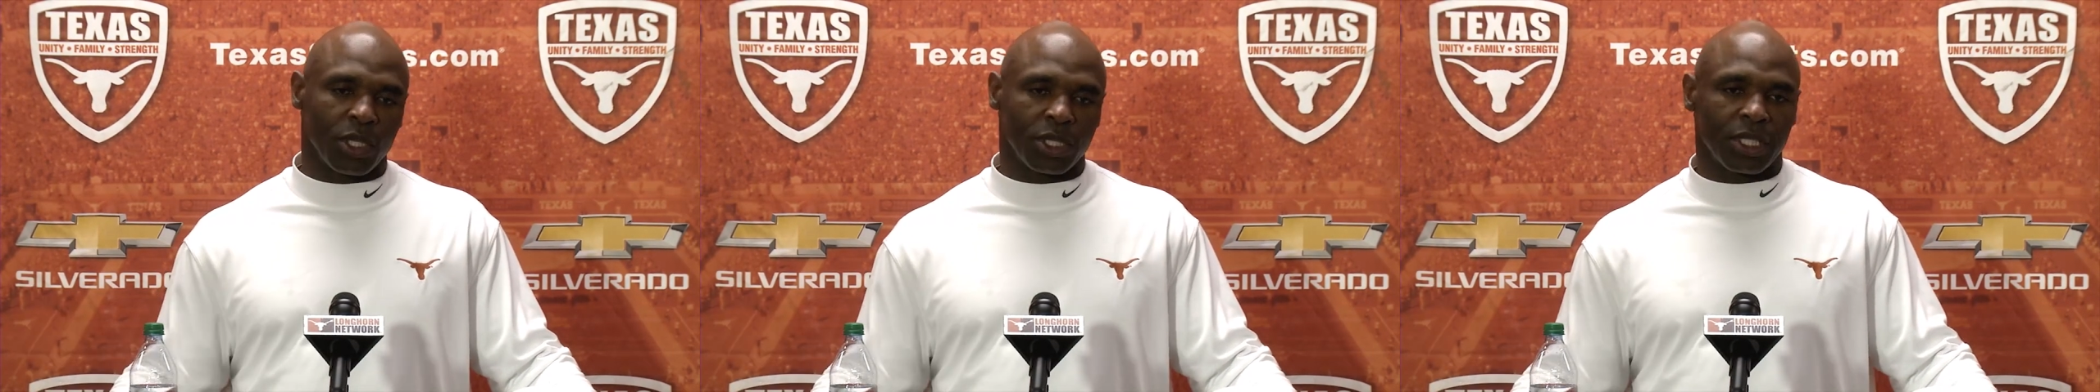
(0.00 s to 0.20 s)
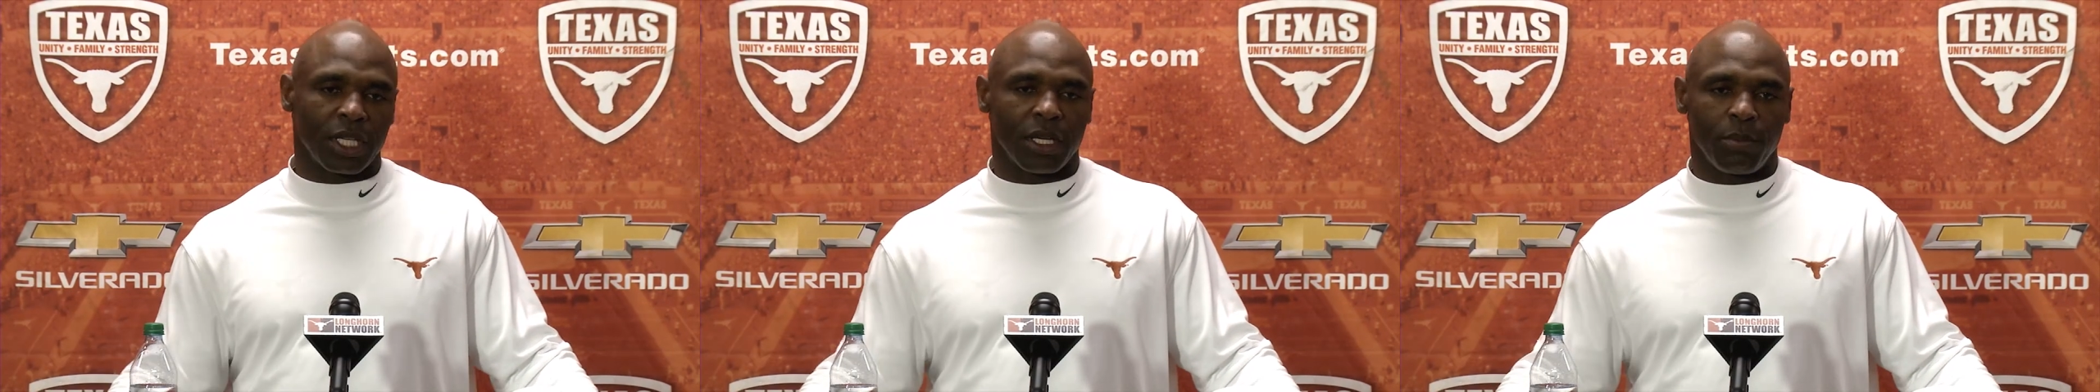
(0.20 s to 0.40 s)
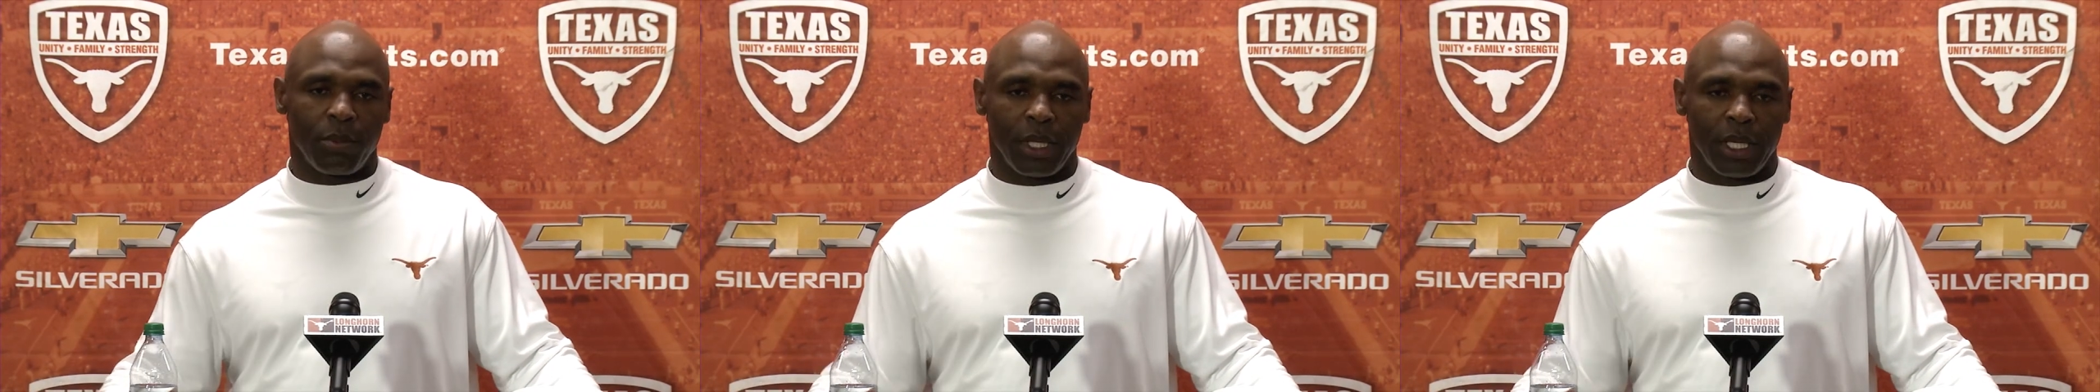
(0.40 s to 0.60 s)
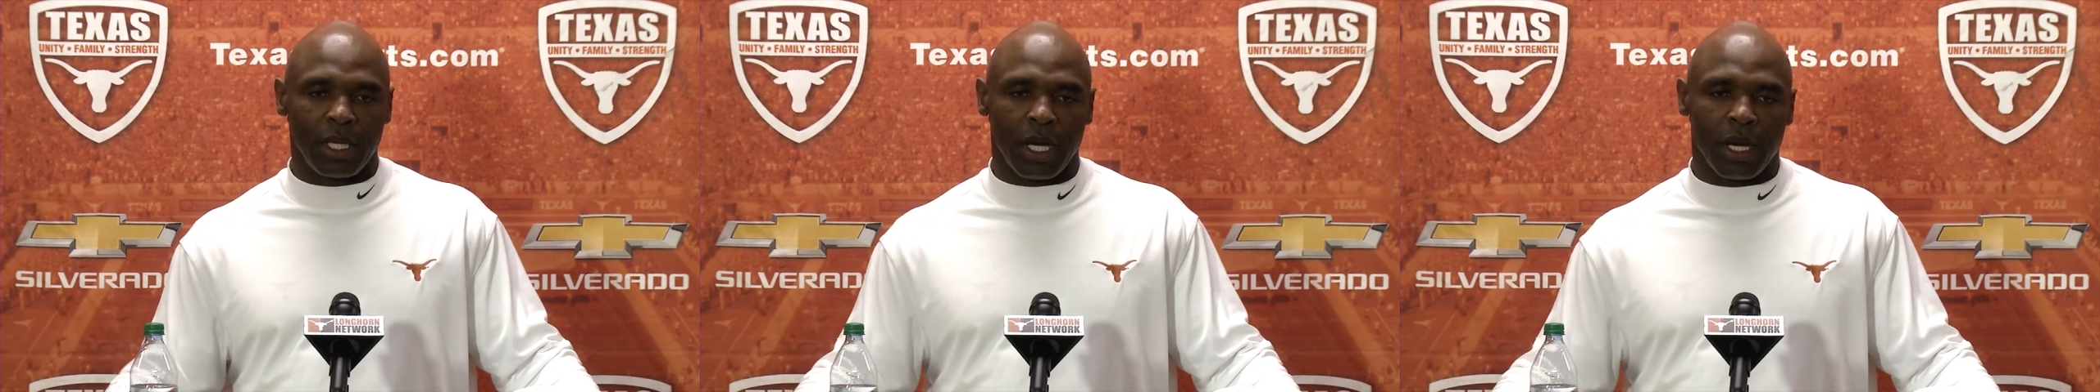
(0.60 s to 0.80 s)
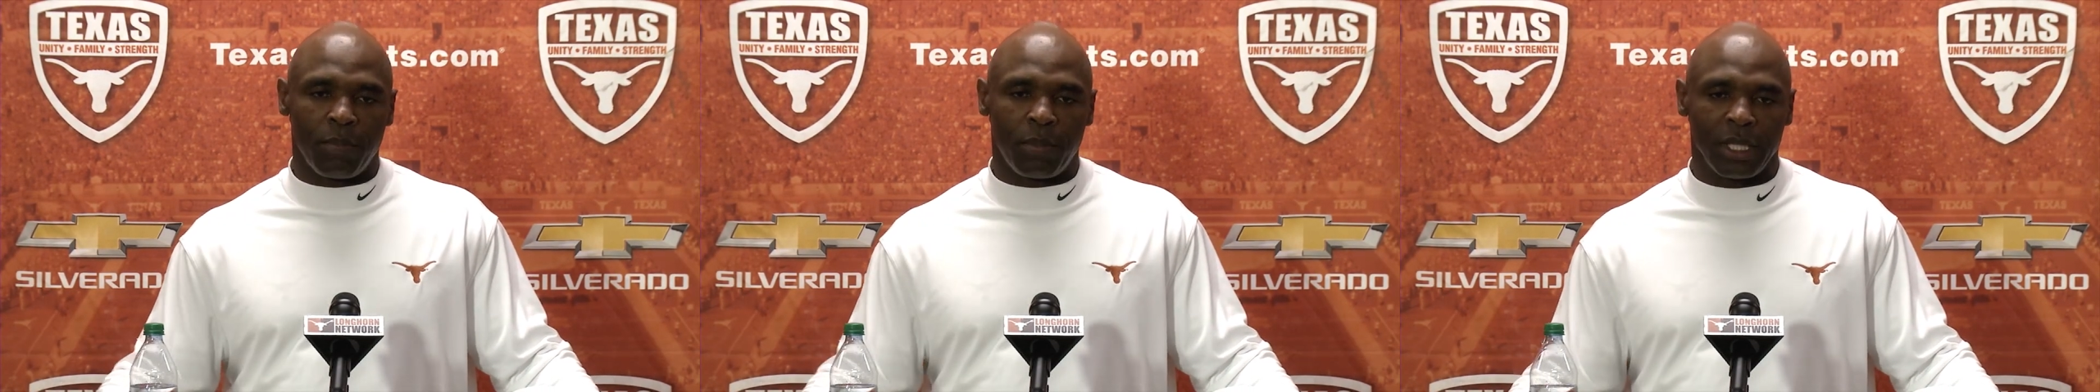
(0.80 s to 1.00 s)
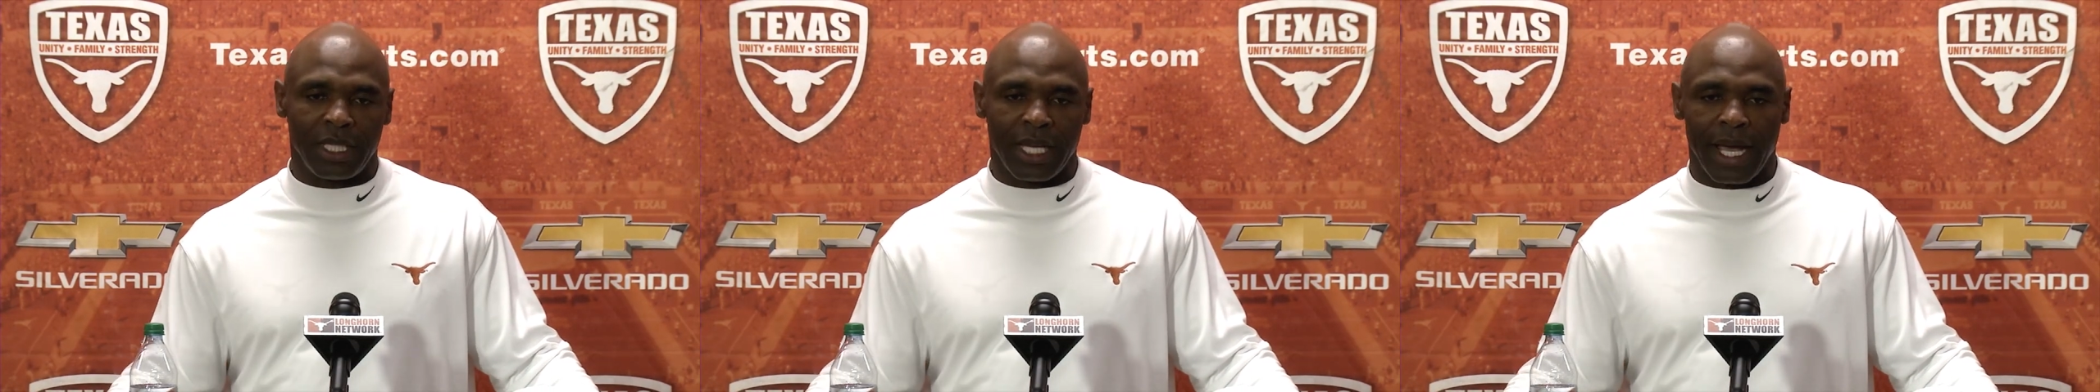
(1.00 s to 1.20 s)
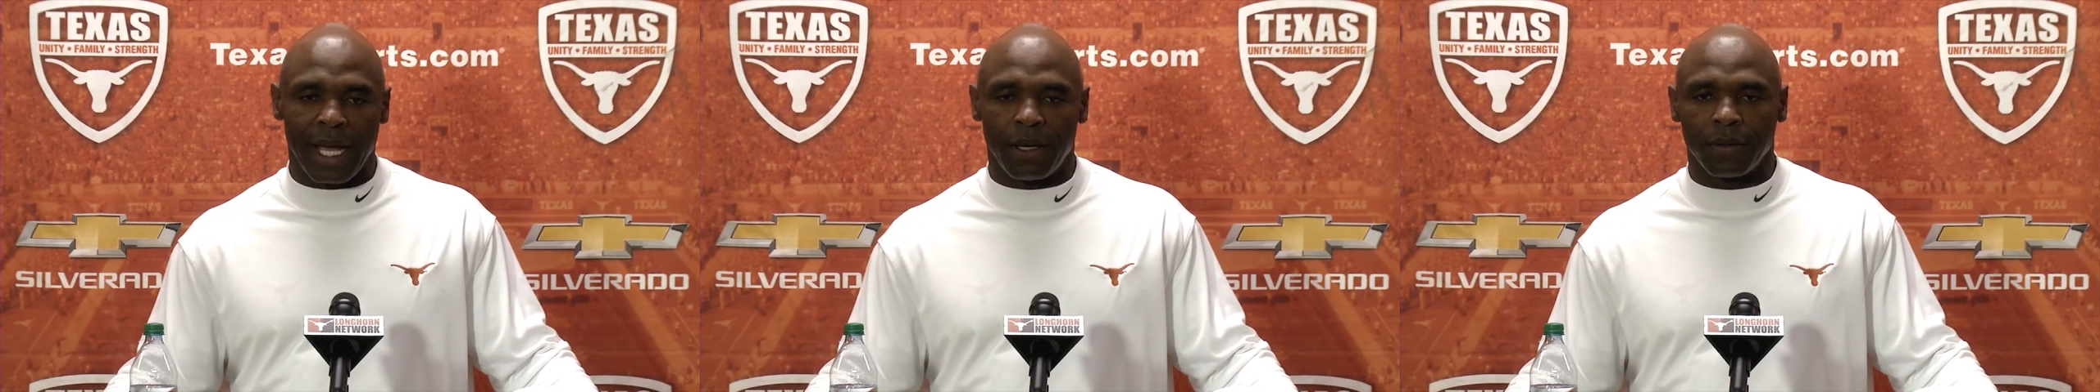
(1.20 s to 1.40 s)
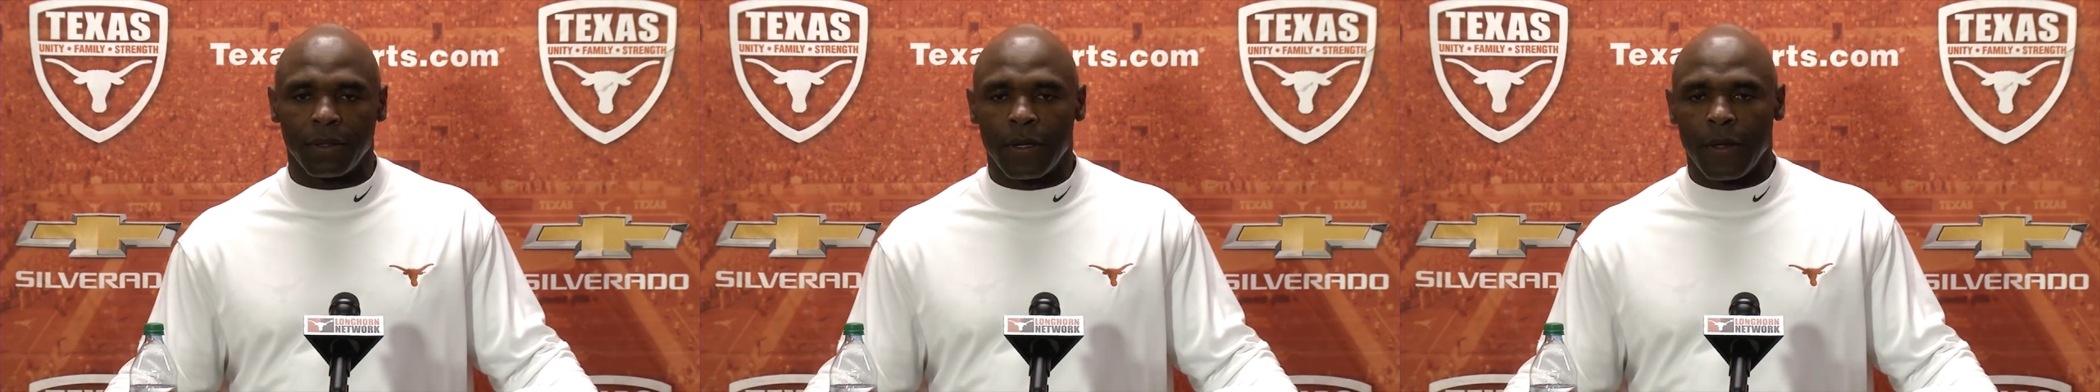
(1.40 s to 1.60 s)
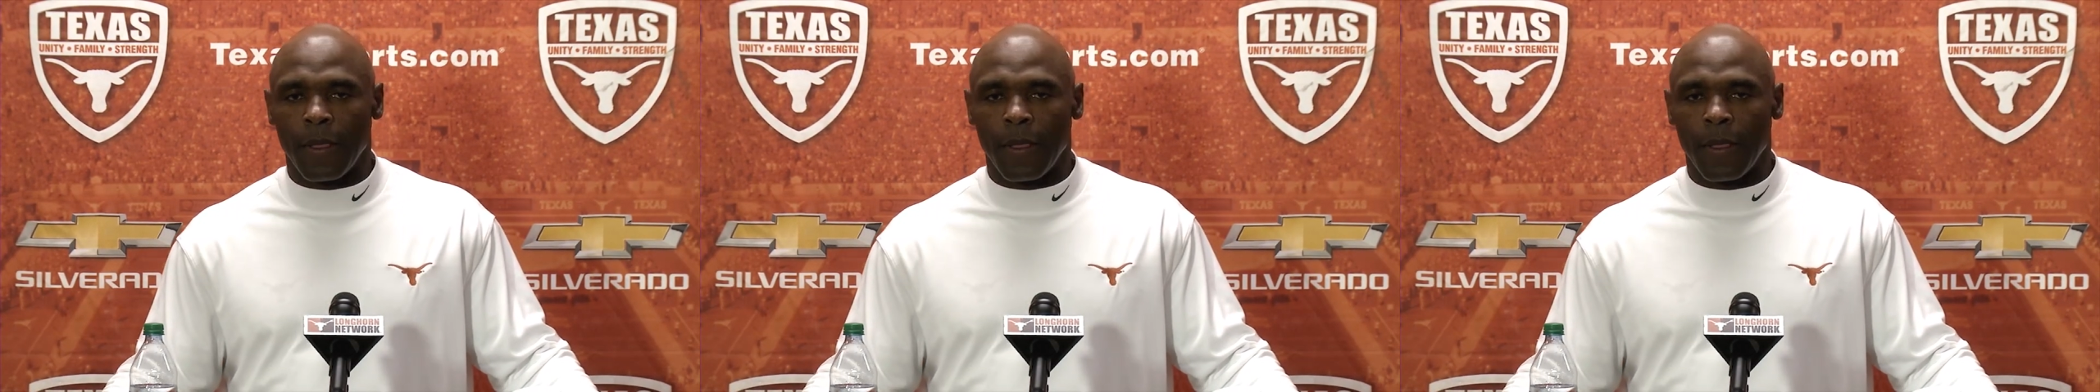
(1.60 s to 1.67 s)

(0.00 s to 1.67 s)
it's going to be put down.